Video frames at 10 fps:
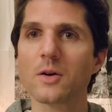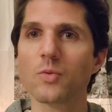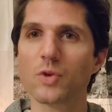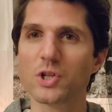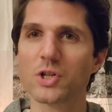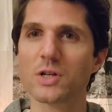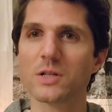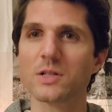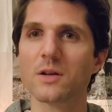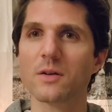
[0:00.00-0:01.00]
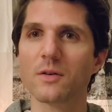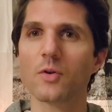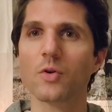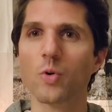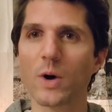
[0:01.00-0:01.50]
which is
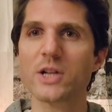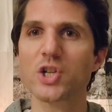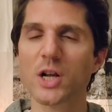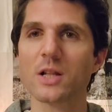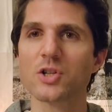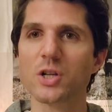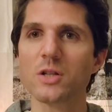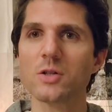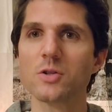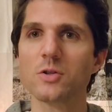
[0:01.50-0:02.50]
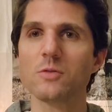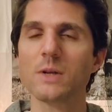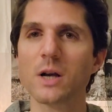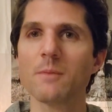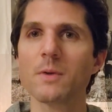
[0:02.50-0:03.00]
quite challenging to
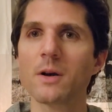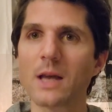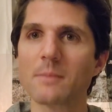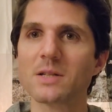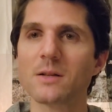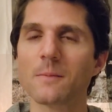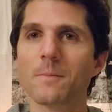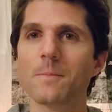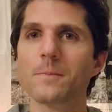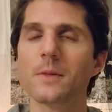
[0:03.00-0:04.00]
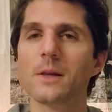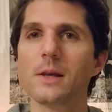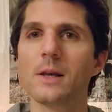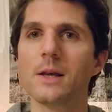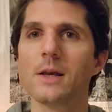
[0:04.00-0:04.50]
become a captain.
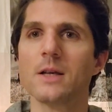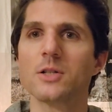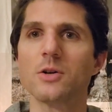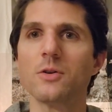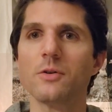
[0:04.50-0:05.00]
So